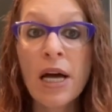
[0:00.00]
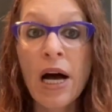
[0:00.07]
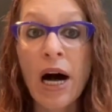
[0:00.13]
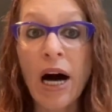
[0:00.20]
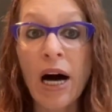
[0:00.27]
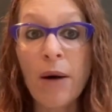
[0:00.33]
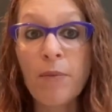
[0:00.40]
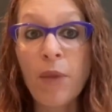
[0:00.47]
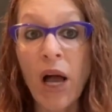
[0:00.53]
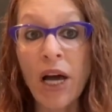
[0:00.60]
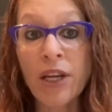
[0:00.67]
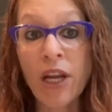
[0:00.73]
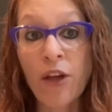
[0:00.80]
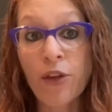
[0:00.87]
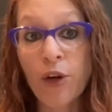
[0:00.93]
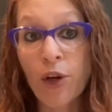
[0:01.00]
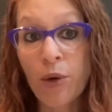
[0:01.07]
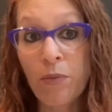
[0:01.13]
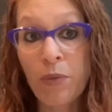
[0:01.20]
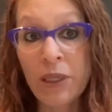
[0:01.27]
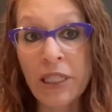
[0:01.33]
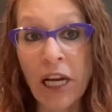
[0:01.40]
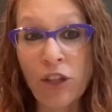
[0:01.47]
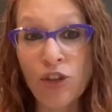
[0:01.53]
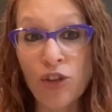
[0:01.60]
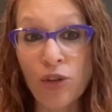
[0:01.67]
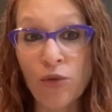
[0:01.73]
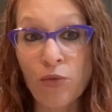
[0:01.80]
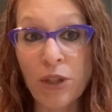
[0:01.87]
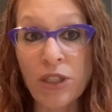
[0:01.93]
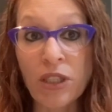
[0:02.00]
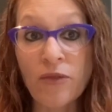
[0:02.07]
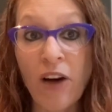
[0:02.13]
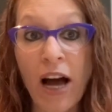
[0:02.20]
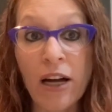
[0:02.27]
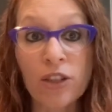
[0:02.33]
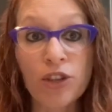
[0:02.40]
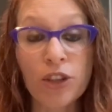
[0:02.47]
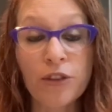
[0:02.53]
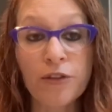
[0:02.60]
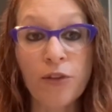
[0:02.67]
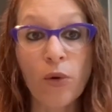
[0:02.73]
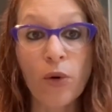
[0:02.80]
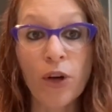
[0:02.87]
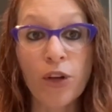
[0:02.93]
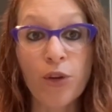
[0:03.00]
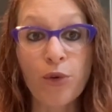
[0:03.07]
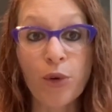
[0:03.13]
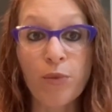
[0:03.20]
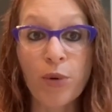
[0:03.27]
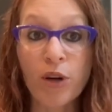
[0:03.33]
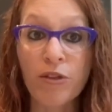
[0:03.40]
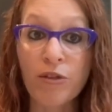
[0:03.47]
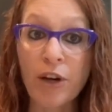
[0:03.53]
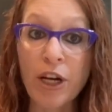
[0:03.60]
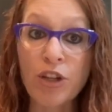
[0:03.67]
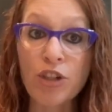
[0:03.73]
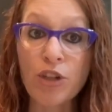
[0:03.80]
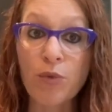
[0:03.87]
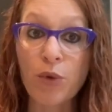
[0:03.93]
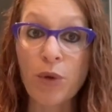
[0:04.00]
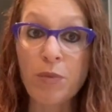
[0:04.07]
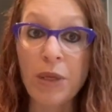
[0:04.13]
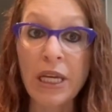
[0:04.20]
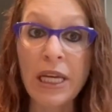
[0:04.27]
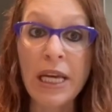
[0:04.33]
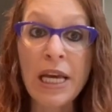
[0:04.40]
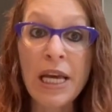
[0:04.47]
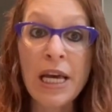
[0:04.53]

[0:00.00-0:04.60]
Another potential risk factor for uterine perforation would be